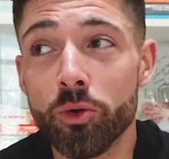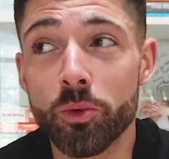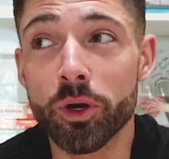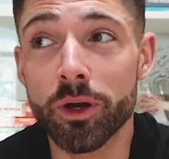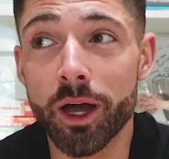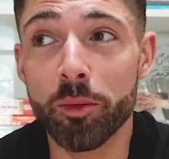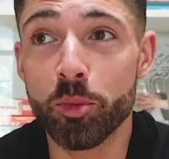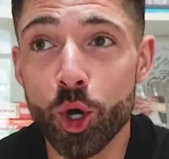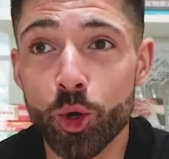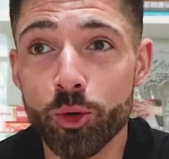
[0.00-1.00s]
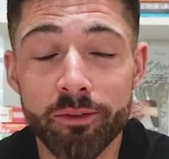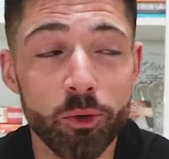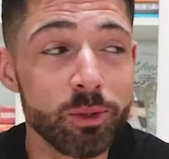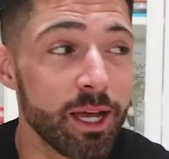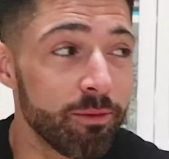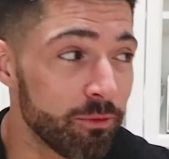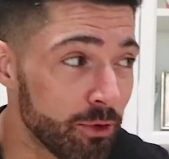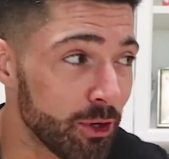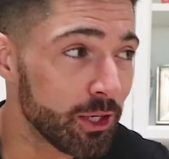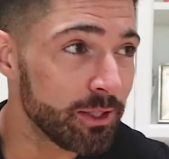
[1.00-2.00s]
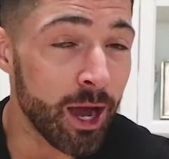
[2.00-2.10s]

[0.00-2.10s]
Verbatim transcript: we're on a boat, everyone's having fun, and